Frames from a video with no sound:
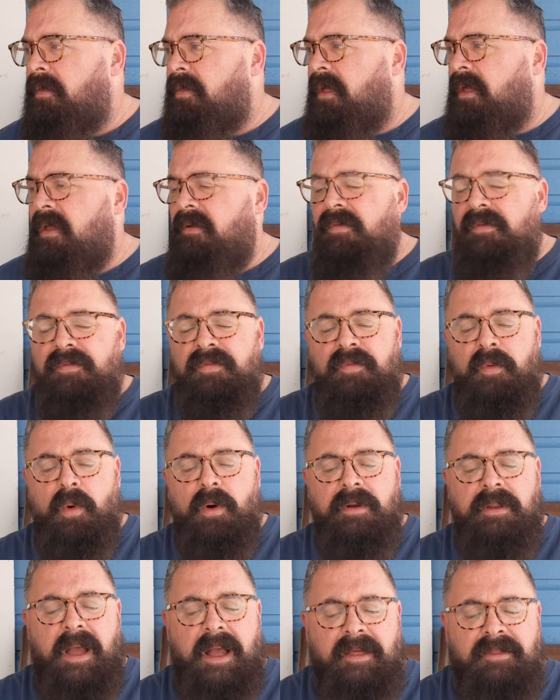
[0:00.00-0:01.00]
think even
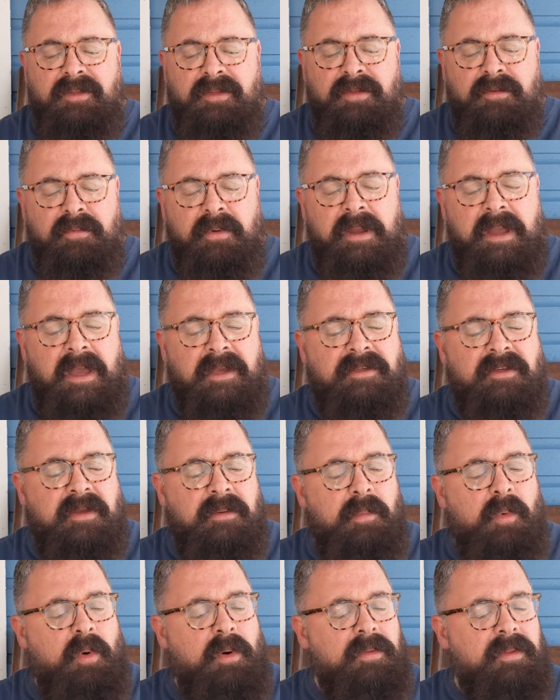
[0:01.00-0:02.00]
4 dots. 3 I see
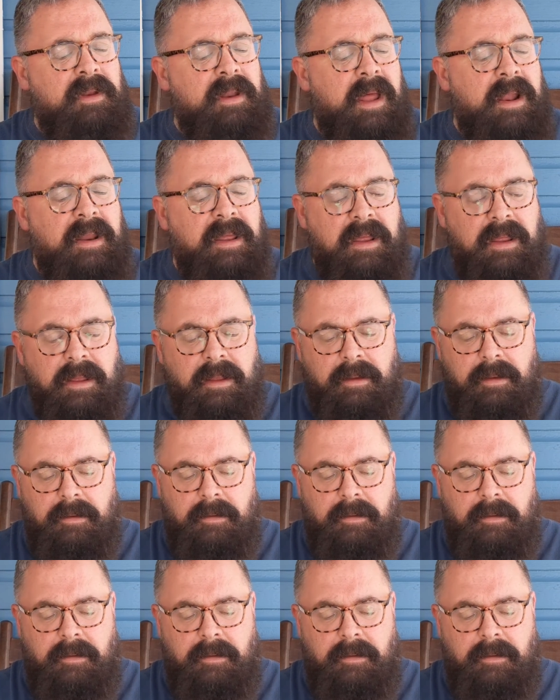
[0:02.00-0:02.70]
more than any.